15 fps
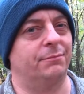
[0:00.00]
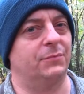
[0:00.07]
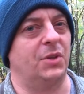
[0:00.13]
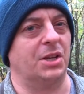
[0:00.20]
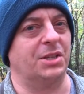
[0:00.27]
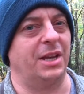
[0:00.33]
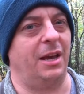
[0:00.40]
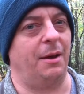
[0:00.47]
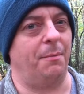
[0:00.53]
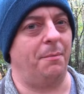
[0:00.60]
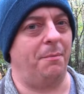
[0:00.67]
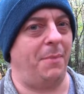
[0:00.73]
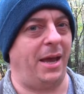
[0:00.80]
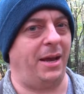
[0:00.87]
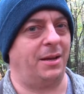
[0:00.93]
does it
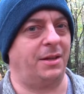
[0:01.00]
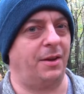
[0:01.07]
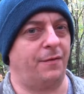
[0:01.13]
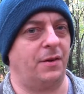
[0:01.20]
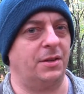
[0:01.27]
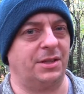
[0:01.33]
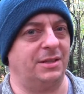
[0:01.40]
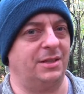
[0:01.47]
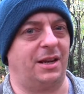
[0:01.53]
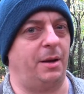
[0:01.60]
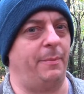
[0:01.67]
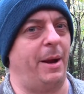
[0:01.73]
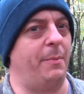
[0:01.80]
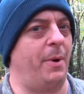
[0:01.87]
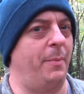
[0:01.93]
make a difference? Is it going
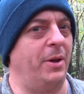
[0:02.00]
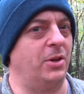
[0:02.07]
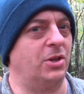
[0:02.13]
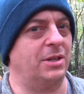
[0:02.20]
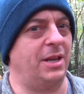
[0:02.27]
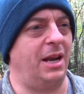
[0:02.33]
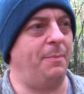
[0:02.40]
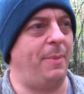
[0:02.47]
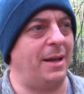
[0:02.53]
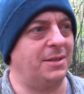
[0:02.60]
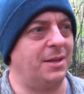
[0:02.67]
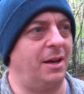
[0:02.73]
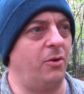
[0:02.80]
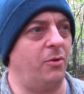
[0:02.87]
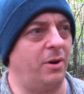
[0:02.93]
to make my pictures any
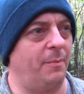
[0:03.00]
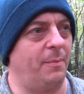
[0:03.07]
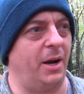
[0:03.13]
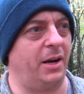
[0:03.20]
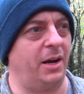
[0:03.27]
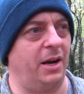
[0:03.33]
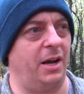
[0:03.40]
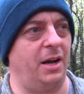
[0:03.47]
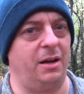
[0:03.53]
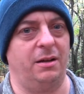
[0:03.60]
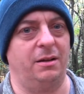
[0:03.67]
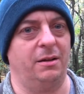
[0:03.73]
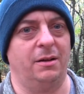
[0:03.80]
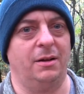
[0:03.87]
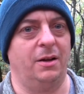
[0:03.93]
better, or am I going to
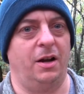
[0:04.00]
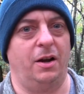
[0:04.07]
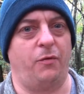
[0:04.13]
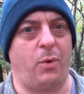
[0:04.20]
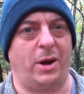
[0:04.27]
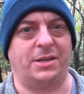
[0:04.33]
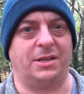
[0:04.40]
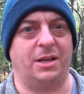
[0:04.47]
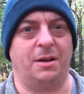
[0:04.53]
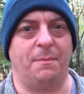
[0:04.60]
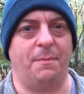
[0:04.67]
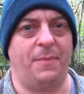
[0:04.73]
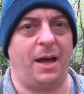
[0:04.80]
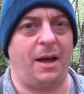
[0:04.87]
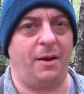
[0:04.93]
have wasted
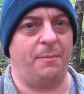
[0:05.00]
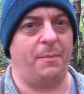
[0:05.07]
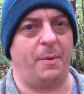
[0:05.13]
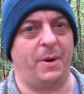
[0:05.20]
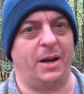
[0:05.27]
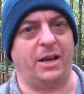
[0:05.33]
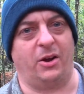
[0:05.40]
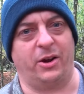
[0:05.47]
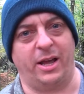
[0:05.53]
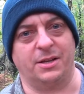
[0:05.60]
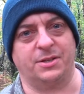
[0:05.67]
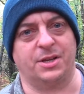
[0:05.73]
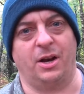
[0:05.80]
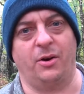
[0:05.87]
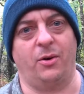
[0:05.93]
uh, my money on
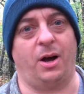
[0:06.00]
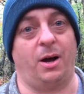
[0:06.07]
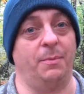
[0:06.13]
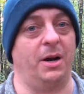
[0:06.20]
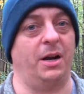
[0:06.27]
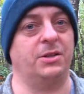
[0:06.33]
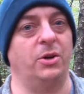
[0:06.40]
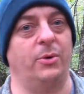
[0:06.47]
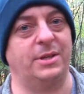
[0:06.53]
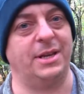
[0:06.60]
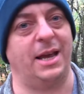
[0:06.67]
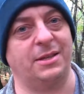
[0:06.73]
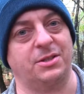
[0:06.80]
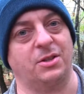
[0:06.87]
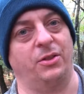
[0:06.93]
it? So I'm going to do a
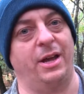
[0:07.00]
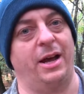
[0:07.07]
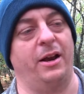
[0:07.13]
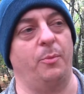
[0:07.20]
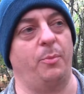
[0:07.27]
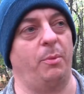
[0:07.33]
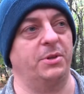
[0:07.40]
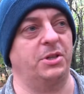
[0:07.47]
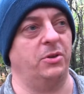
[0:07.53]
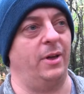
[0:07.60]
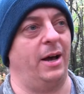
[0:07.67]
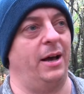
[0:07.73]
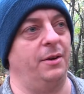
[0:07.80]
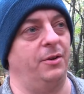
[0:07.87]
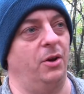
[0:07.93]
test on that, and I'll probably do
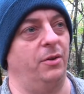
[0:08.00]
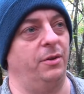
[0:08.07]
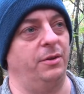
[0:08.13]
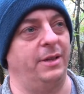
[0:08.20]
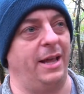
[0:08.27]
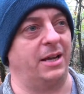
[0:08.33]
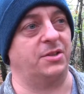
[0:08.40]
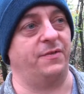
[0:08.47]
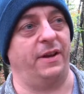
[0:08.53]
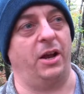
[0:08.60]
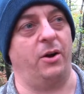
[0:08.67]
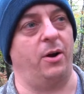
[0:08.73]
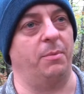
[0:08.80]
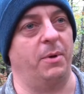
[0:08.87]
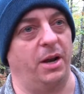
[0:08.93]
that not next
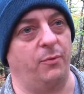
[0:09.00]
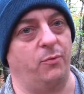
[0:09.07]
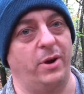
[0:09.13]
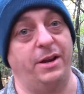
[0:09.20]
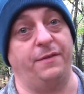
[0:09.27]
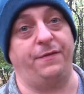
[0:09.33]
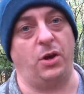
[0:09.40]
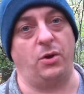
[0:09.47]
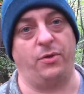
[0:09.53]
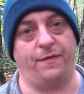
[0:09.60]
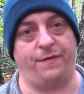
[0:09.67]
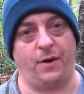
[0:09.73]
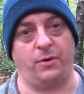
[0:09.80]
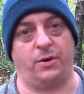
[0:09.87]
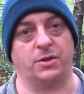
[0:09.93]
video. I'm going to review the
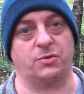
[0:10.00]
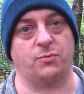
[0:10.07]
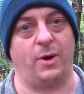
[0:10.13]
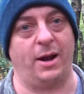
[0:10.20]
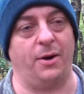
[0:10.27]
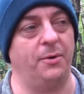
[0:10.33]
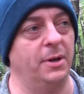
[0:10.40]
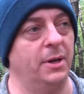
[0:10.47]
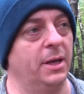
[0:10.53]
focus rail,